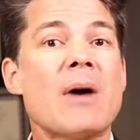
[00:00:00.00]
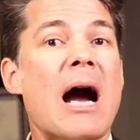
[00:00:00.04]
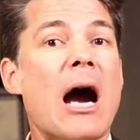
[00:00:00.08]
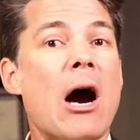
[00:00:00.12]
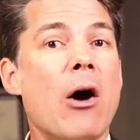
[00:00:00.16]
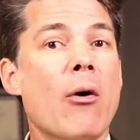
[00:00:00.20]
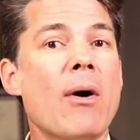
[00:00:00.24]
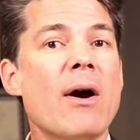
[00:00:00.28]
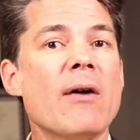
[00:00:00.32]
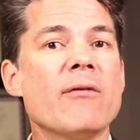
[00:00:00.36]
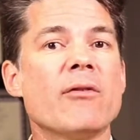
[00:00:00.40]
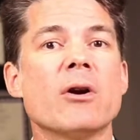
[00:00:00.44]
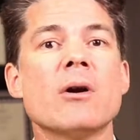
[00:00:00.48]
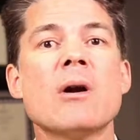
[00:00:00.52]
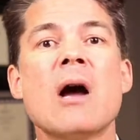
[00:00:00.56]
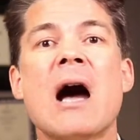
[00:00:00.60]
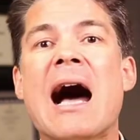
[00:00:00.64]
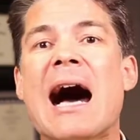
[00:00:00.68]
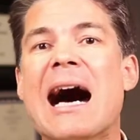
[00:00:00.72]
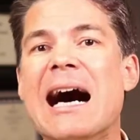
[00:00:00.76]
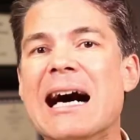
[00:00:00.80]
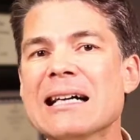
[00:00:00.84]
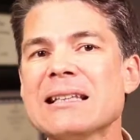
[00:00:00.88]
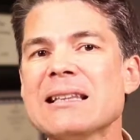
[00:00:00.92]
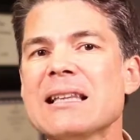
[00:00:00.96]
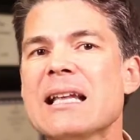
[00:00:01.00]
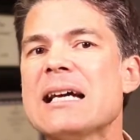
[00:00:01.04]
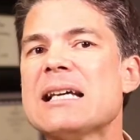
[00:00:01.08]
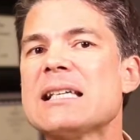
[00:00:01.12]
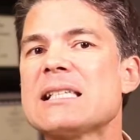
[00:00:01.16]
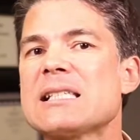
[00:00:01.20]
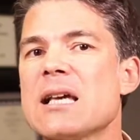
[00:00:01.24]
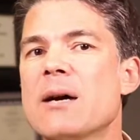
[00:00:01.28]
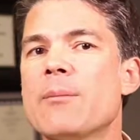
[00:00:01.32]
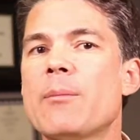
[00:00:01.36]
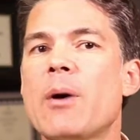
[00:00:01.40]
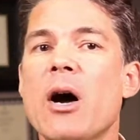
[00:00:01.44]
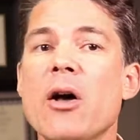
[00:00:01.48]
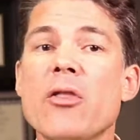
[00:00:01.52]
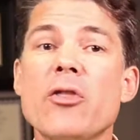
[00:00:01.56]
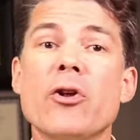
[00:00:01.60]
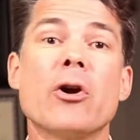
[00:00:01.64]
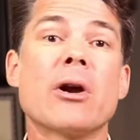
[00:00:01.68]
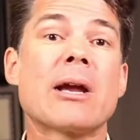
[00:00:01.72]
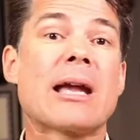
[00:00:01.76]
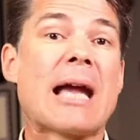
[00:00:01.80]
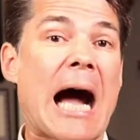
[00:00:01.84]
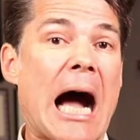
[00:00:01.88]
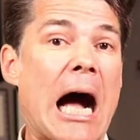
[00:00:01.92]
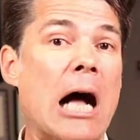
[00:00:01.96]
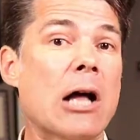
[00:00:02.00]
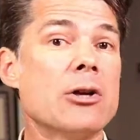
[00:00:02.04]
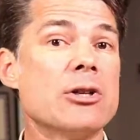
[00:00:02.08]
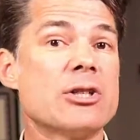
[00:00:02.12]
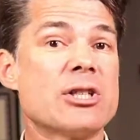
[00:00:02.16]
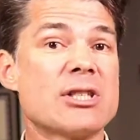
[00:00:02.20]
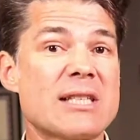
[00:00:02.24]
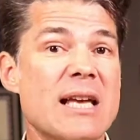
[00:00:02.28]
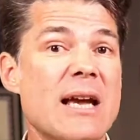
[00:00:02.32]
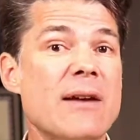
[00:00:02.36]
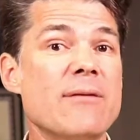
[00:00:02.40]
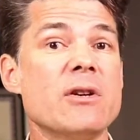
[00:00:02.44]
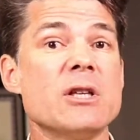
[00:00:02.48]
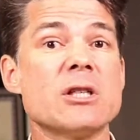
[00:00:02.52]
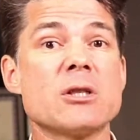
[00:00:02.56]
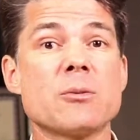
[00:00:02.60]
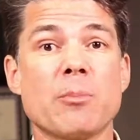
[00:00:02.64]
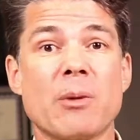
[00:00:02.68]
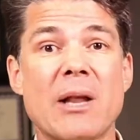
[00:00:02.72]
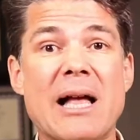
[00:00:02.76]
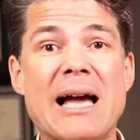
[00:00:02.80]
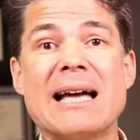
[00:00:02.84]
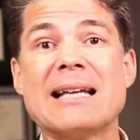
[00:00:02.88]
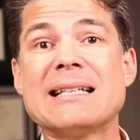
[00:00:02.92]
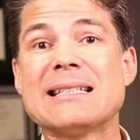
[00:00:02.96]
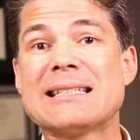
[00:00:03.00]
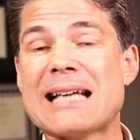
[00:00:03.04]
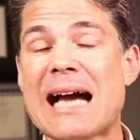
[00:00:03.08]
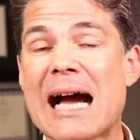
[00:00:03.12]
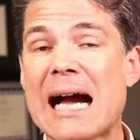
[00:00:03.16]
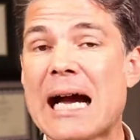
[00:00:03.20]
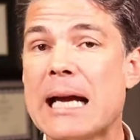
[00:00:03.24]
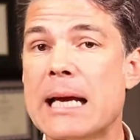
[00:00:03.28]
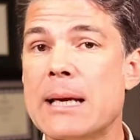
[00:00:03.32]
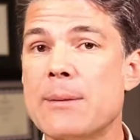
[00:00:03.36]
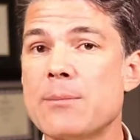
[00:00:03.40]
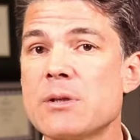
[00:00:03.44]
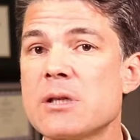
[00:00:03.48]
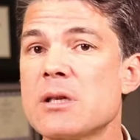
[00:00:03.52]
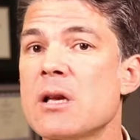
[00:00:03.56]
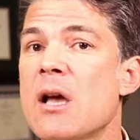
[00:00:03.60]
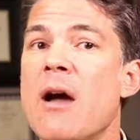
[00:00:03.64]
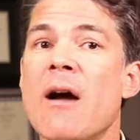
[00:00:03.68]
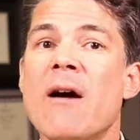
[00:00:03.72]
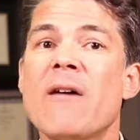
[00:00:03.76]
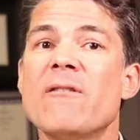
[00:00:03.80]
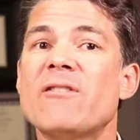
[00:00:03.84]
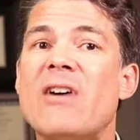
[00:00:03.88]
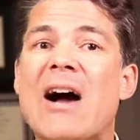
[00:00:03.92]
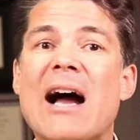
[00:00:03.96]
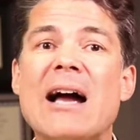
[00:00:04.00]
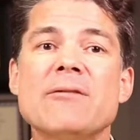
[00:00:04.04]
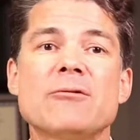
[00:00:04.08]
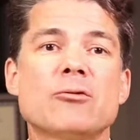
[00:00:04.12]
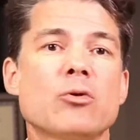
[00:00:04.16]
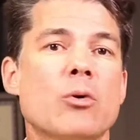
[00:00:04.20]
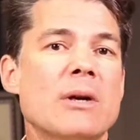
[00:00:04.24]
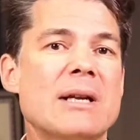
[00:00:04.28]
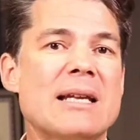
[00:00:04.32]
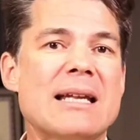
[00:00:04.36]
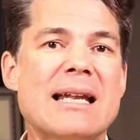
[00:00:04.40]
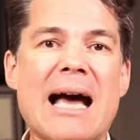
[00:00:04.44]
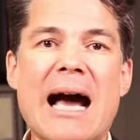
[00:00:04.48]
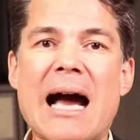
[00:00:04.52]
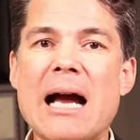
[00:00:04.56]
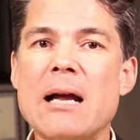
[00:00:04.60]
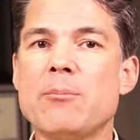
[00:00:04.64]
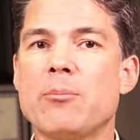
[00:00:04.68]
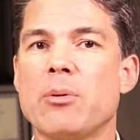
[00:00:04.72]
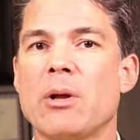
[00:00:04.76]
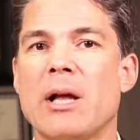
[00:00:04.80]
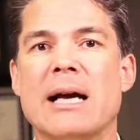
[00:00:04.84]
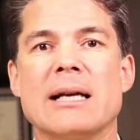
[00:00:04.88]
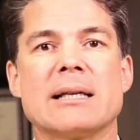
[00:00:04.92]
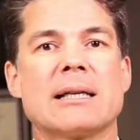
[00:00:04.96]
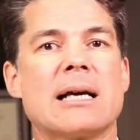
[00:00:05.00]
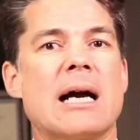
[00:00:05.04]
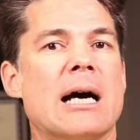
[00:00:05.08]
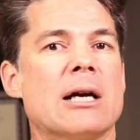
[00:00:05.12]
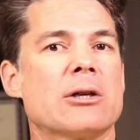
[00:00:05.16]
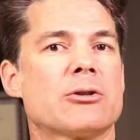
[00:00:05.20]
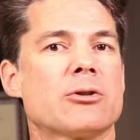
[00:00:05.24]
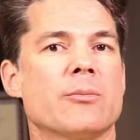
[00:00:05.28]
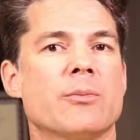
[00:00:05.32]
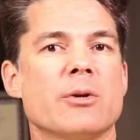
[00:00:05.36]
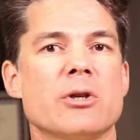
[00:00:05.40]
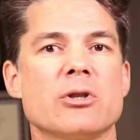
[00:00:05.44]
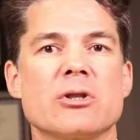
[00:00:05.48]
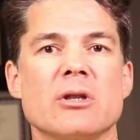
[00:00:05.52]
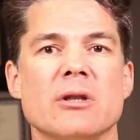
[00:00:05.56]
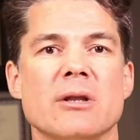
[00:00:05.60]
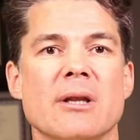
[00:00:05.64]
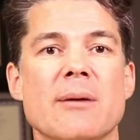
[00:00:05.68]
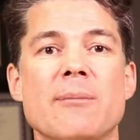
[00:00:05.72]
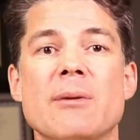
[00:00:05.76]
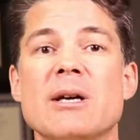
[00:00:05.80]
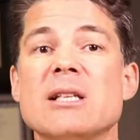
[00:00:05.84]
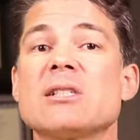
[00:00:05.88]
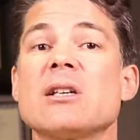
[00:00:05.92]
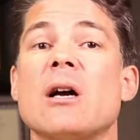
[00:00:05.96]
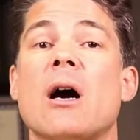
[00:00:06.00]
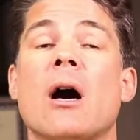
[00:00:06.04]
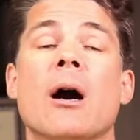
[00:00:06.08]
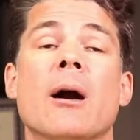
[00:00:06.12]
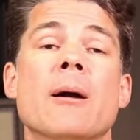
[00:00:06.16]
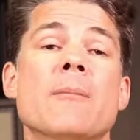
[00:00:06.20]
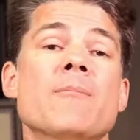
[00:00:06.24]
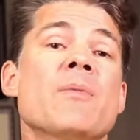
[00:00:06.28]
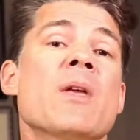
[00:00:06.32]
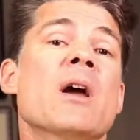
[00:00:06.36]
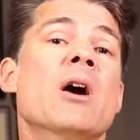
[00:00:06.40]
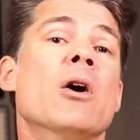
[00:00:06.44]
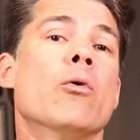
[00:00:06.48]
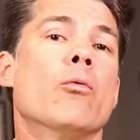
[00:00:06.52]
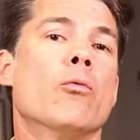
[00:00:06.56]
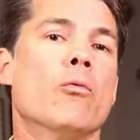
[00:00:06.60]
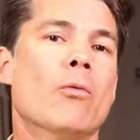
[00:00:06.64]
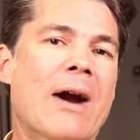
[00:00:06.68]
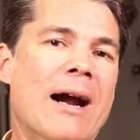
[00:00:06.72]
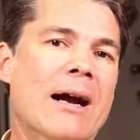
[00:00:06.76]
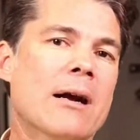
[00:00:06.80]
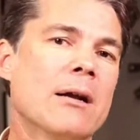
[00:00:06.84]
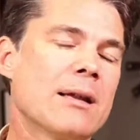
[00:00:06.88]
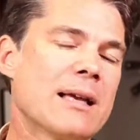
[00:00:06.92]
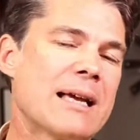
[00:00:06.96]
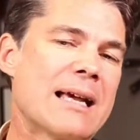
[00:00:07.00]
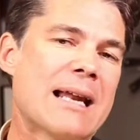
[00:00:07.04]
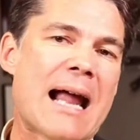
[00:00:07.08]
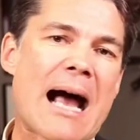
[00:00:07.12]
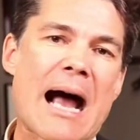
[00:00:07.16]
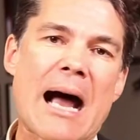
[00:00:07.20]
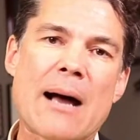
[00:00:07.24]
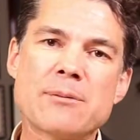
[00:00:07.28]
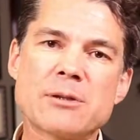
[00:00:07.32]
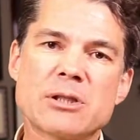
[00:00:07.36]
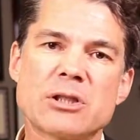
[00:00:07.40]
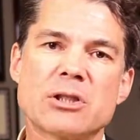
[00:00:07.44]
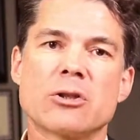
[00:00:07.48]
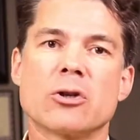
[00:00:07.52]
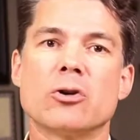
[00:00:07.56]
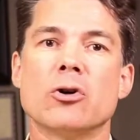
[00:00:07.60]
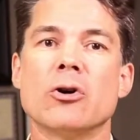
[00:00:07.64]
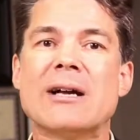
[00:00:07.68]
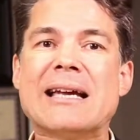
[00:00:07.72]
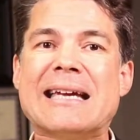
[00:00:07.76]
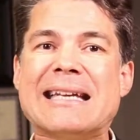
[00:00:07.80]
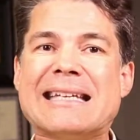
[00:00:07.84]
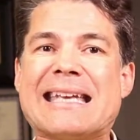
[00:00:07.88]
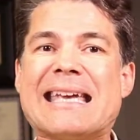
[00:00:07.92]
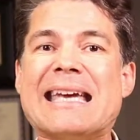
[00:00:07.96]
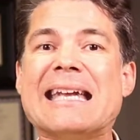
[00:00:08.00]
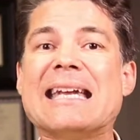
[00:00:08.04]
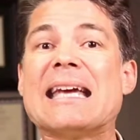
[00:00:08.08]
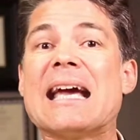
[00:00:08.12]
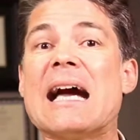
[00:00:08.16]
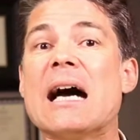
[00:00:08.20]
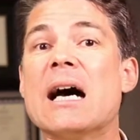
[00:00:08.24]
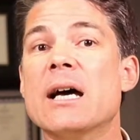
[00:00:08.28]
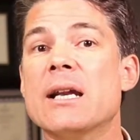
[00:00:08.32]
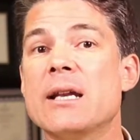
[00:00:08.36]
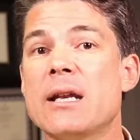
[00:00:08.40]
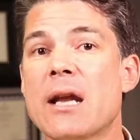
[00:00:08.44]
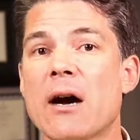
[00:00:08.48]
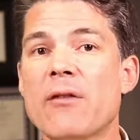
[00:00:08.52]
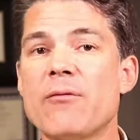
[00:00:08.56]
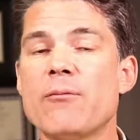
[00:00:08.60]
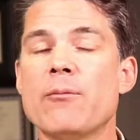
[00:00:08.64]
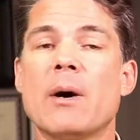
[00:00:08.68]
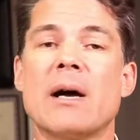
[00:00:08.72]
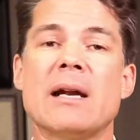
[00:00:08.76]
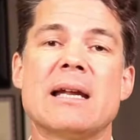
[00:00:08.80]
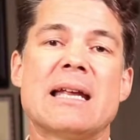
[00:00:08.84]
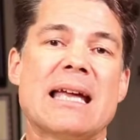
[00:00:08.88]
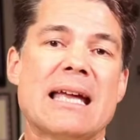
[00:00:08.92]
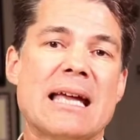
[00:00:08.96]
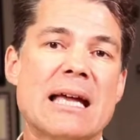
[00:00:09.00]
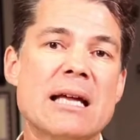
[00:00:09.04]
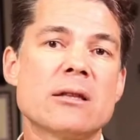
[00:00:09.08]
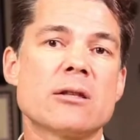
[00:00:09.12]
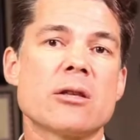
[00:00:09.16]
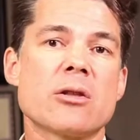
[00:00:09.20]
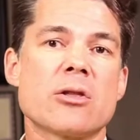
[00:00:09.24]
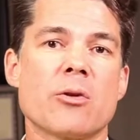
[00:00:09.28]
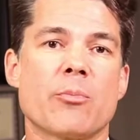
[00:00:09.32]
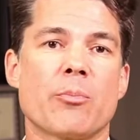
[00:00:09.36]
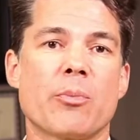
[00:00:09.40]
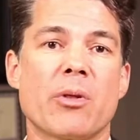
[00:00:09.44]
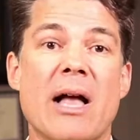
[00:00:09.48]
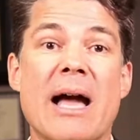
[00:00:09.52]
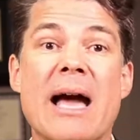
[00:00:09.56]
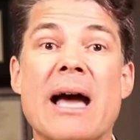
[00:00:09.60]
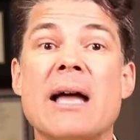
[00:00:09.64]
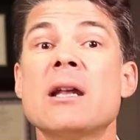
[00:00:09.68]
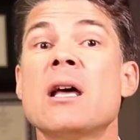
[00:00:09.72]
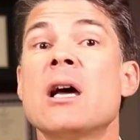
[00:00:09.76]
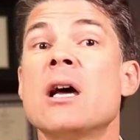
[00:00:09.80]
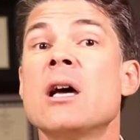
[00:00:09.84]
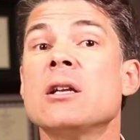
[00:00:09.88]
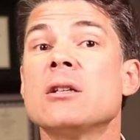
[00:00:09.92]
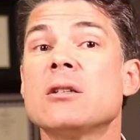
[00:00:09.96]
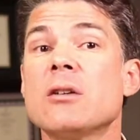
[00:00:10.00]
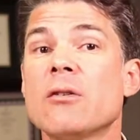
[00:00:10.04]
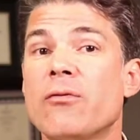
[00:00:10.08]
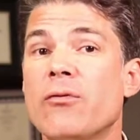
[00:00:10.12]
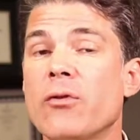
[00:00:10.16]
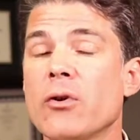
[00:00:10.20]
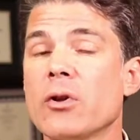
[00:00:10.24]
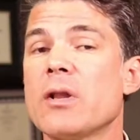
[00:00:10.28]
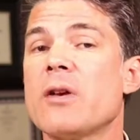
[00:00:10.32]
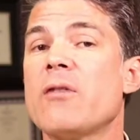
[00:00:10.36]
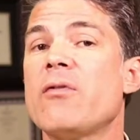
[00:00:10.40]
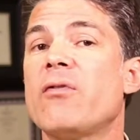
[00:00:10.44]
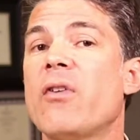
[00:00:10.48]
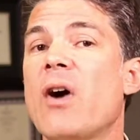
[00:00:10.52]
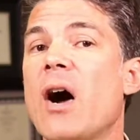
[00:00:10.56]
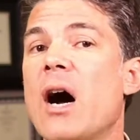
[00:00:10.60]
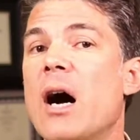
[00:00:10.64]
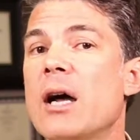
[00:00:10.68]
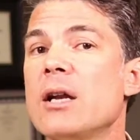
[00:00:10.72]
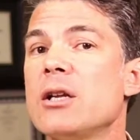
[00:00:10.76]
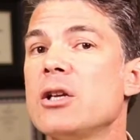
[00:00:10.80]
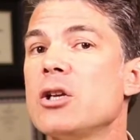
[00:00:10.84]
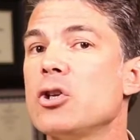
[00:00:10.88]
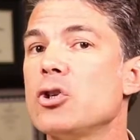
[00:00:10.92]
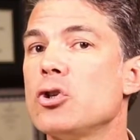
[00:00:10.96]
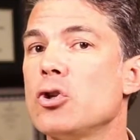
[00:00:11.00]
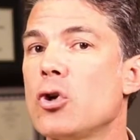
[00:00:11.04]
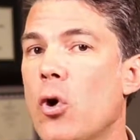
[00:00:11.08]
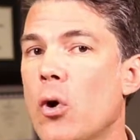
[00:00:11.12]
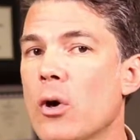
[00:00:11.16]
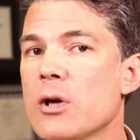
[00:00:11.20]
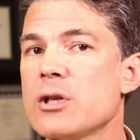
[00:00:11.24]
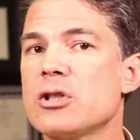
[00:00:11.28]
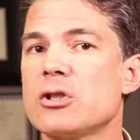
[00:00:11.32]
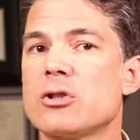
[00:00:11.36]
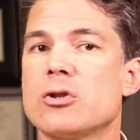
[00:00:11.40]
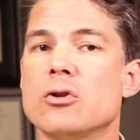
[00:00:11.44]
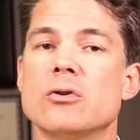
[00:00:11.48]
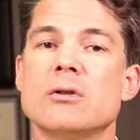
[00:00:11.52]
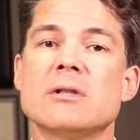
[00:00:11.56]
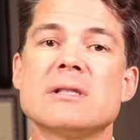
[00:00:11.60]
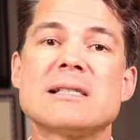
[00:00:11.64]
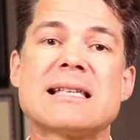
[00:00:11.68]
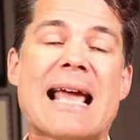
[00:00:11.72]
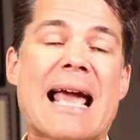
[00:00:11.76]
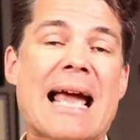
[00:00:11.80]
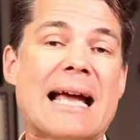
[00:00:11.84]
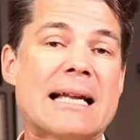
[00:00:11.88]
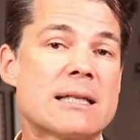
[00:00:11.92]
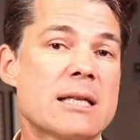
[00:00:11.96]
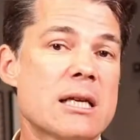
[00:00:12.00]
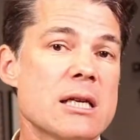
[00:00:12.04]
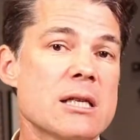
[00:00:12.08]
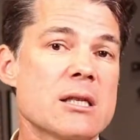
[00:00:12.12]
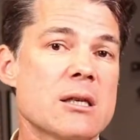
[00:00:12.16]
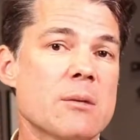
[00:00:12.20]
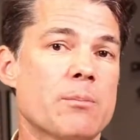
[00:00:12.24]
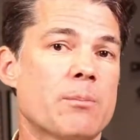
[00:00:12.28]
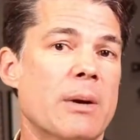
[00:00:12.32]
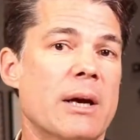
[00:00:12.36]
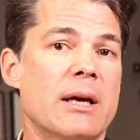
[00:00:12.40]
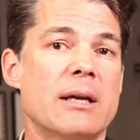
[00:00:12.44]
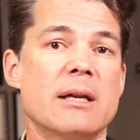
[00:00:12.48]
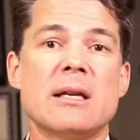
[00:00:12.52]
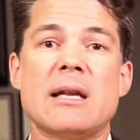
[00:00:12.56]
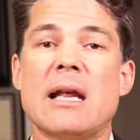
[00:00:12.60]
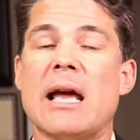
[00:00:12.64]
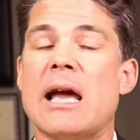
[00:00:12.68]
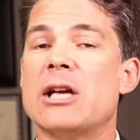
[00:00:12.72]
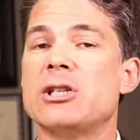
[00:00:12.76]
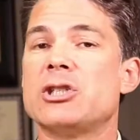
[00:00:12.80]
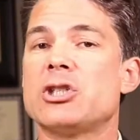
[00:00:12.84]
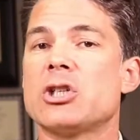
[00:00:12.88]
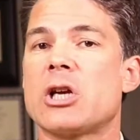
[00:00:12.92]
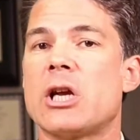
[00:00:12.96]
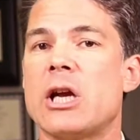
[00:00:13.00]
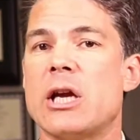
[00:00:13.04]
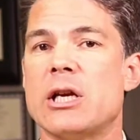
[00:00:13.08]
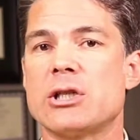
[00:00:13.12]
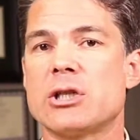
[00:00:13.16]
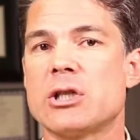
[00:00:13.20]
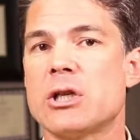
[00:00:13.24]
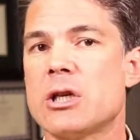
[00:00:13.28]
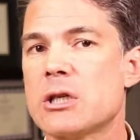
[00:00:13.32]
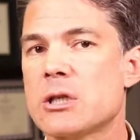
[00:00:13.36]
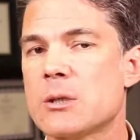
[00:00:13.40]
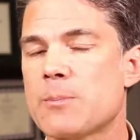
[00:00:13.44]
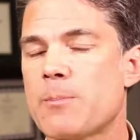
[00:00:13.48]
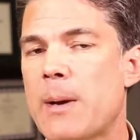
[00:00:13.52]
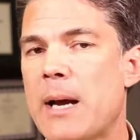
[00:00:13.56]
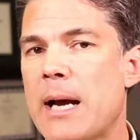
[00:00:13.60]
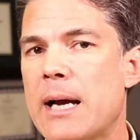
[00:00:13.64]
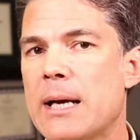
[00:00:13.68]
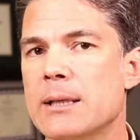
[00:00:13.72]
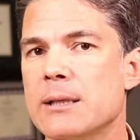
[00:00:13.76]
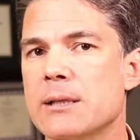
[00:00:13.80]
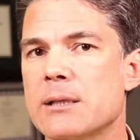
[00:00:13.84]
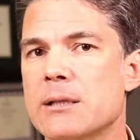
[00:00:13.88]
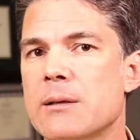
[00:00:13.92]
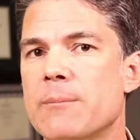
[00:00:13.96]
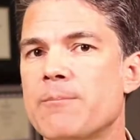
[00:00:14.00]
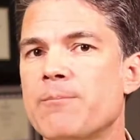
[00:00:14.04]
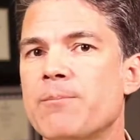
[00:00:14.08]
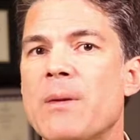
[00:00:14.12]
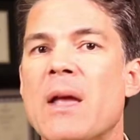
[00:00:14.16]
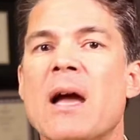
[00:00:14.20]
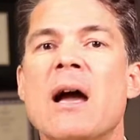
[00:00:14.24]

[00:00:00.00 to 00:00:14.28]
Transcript: However, unlike some other college savings plan types, 529 plan contribution limits are rarely an obstacle in getting enough money into the plan to fully fund your student's anticipated education expense.